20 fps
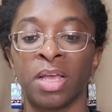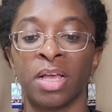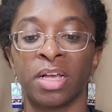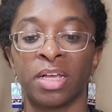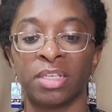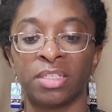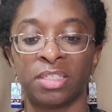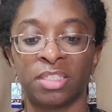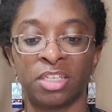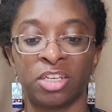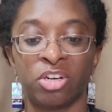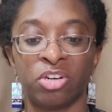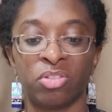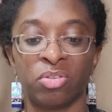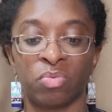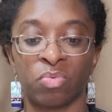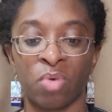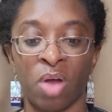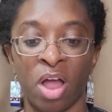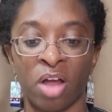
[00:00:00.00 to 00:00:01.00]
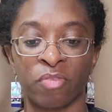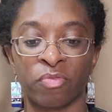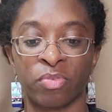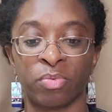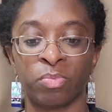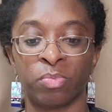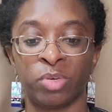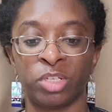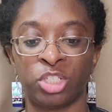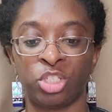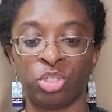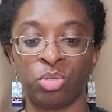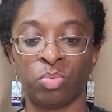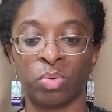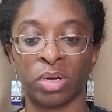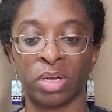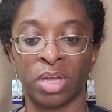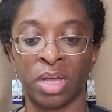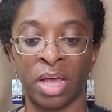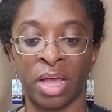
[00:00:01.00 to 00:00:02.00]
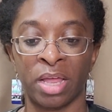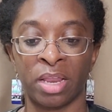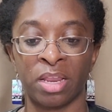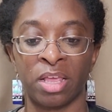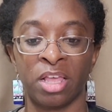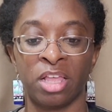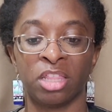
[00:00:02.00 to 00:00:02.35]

Consider the rock from which you were cut,